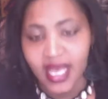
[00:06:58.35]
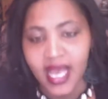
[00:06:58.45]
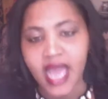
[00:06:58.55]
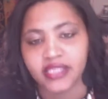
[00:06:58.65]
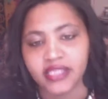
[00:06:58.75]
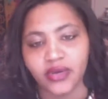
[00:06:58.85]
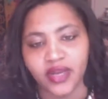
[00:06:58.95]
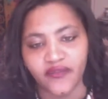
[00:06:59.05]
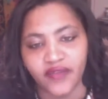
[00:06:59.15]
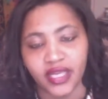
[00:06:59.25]
and it's going to
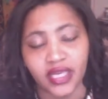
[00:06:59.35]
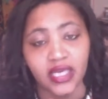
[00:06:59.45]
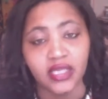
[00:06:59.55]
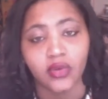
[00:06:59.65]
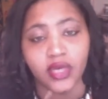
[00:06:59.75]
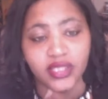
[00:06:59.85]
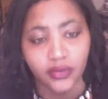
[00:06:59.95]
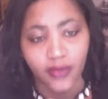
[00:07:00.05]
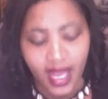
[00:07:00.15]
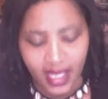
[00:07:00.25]
feed it and it's going to
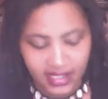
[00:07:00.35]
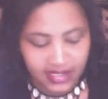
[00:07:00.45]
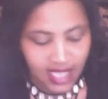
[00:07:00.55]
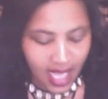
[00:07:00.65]
raise.